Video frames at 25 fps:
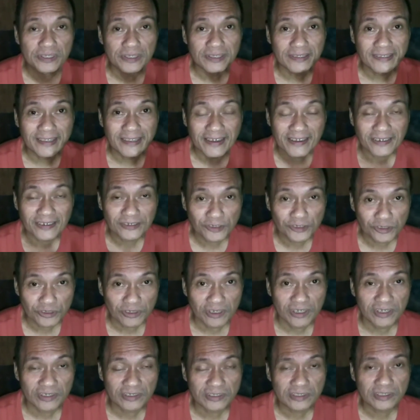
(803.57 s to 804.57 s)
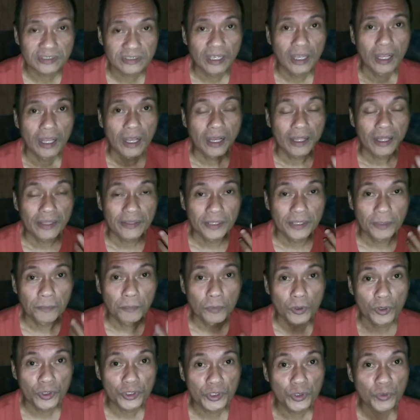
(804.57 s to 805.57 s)
their songs, the
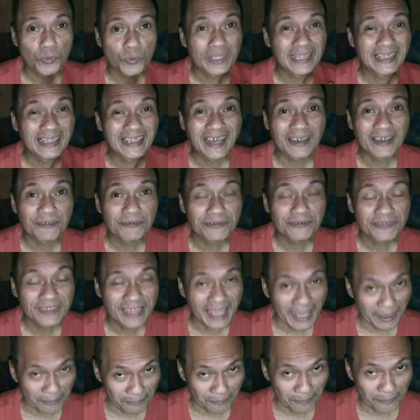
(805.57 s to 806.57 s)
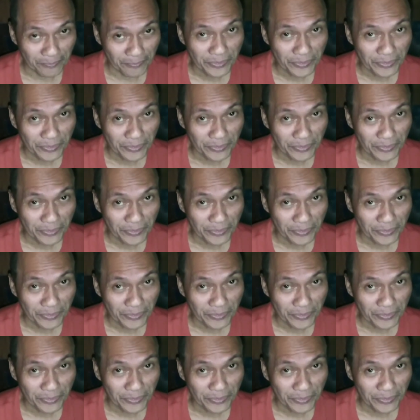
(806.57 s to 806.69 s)
more you will love them.